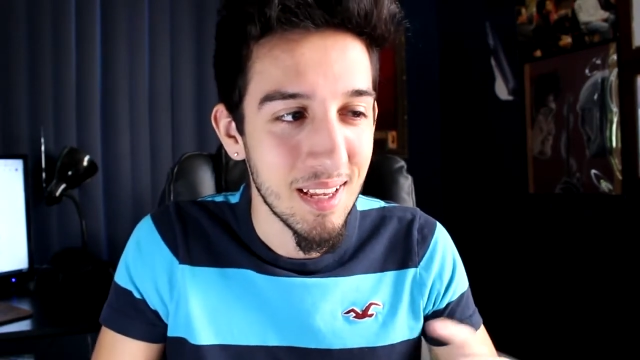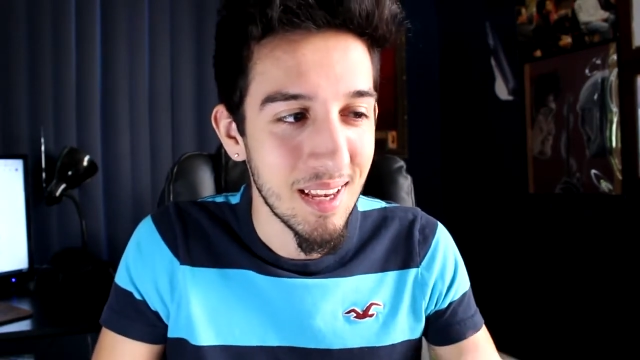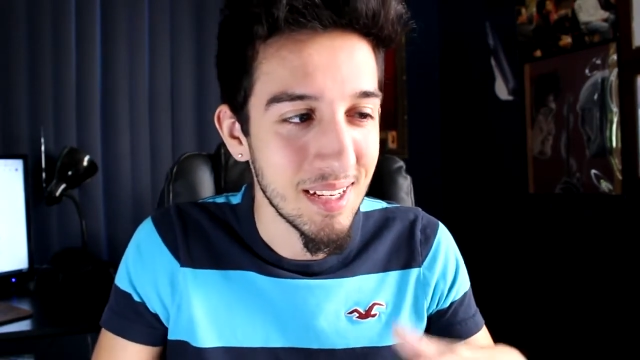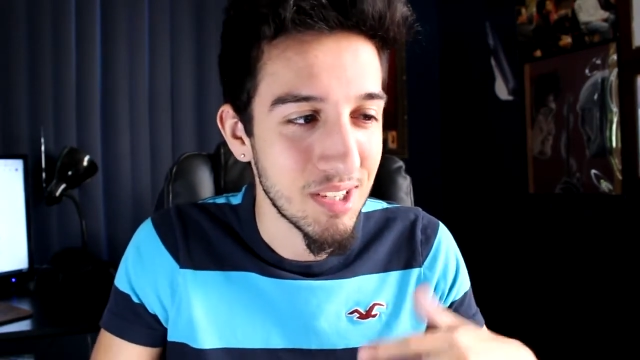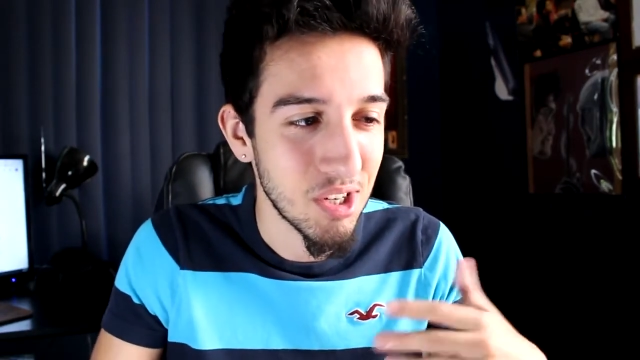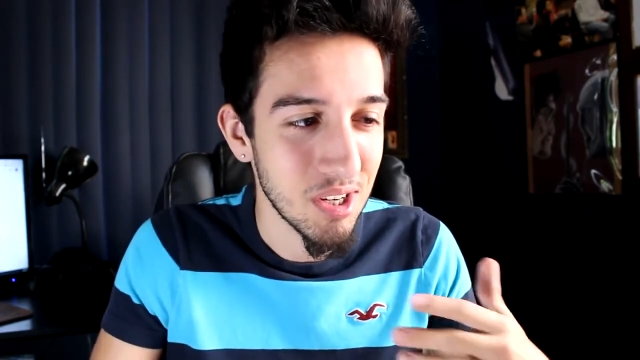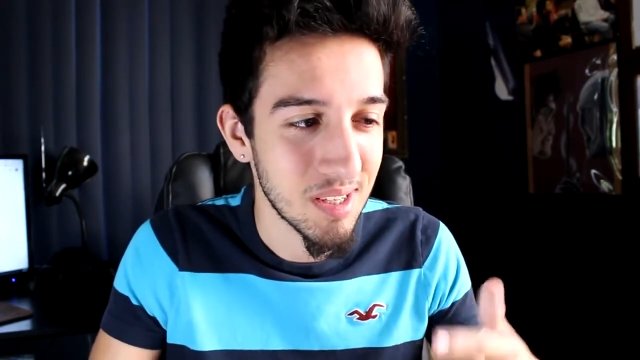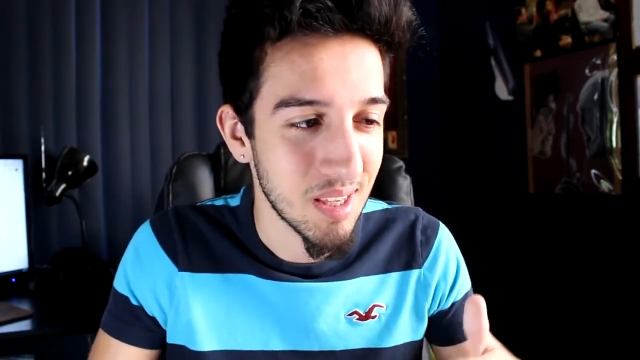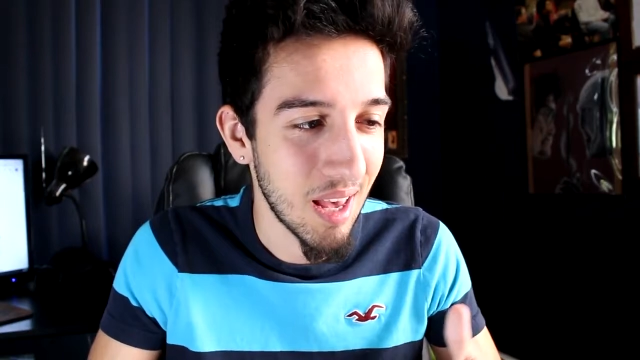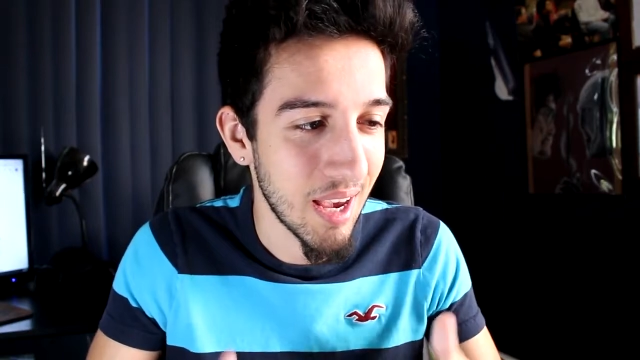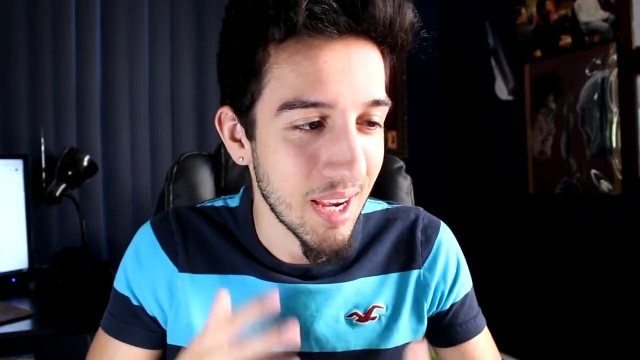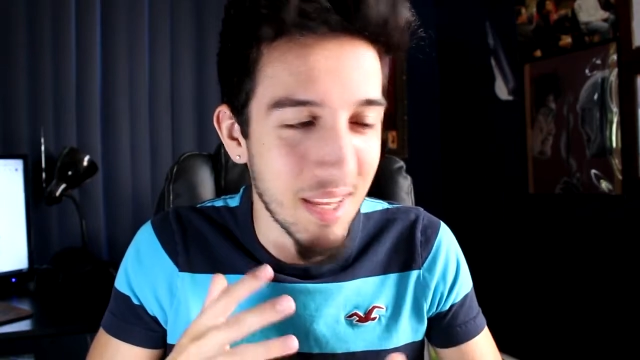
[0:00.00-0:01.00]
it's just
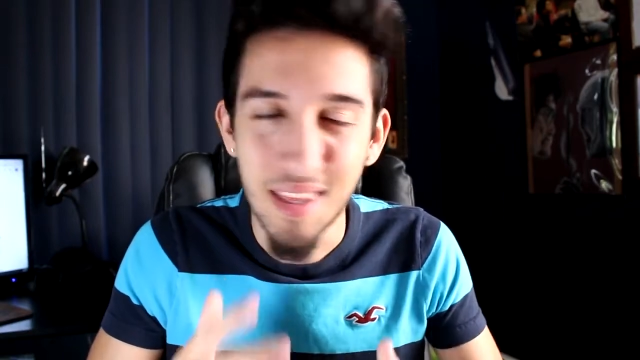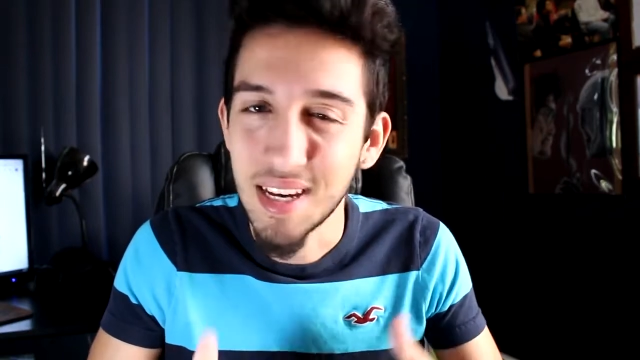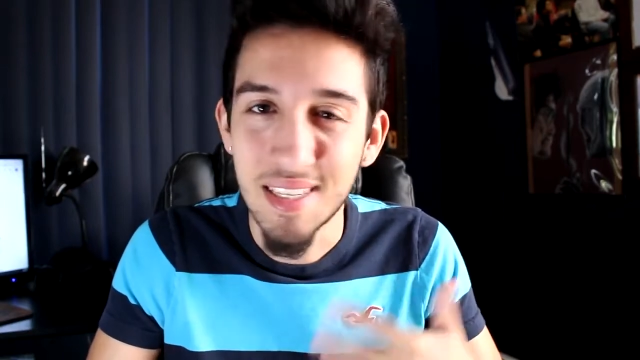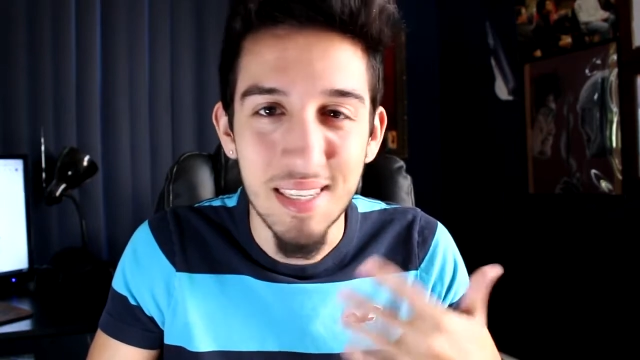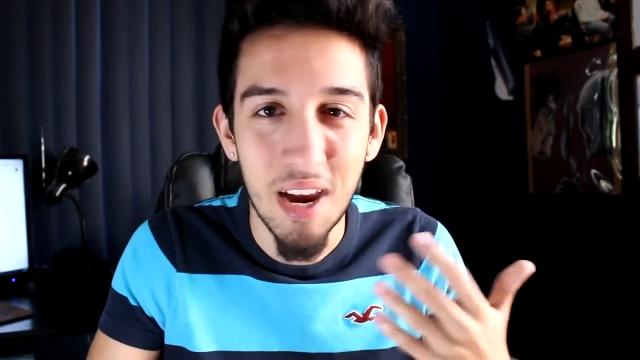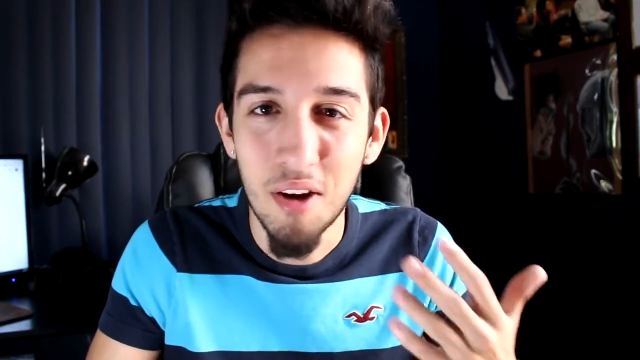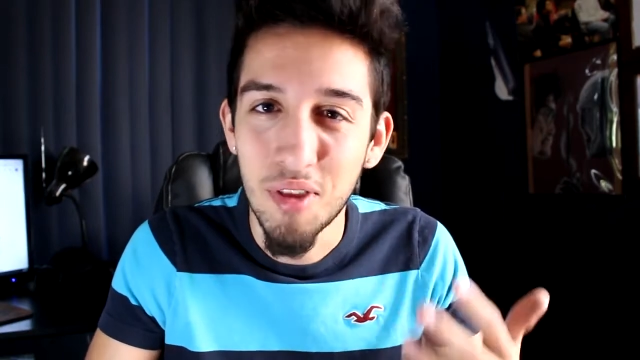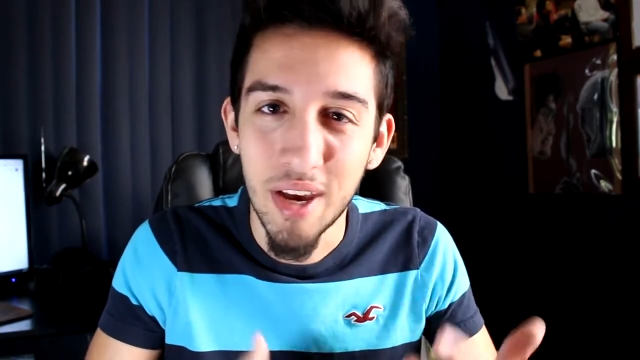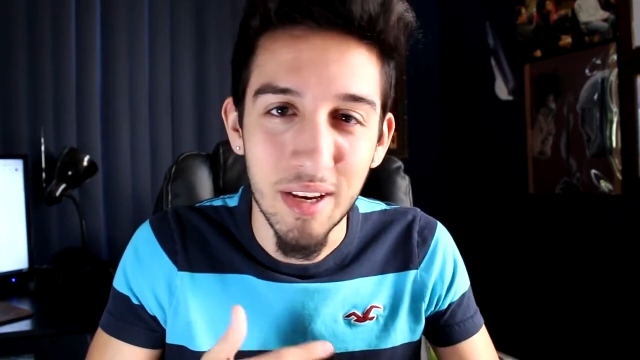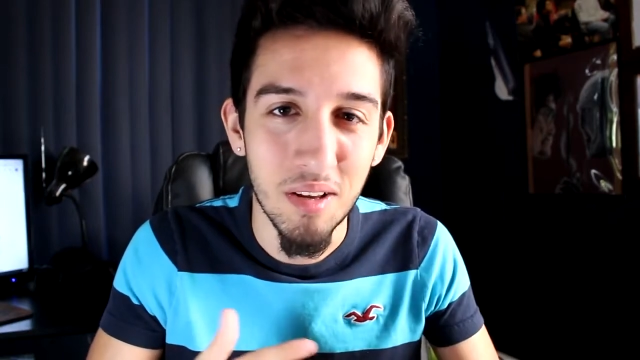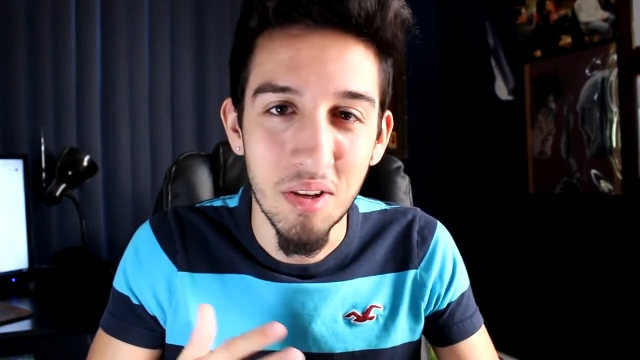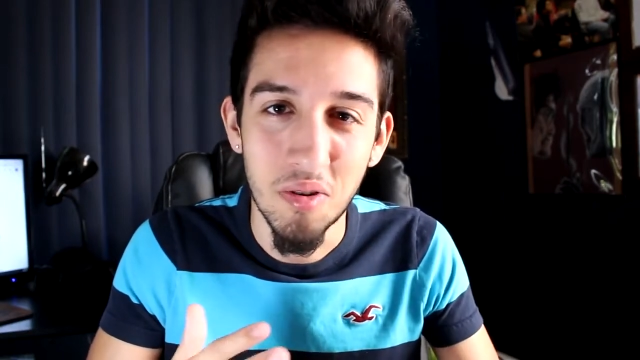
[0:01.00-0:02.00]
like they sound
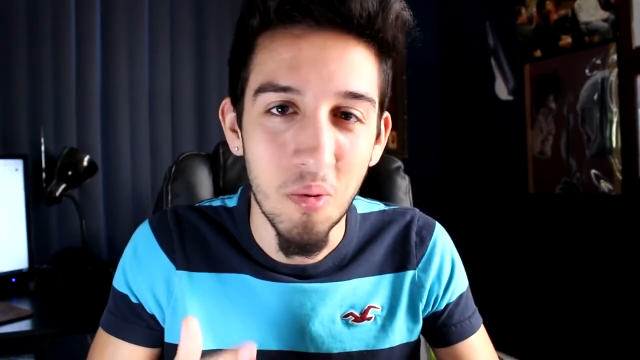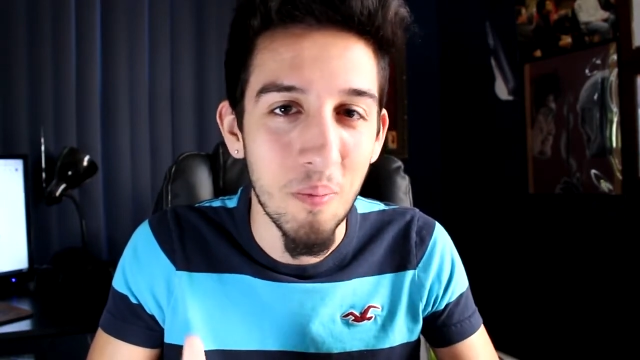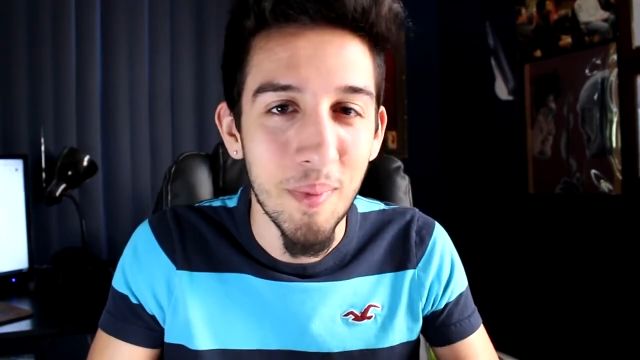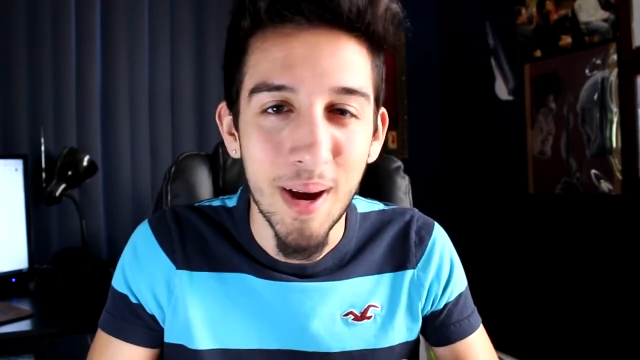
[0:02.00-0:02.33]
like a little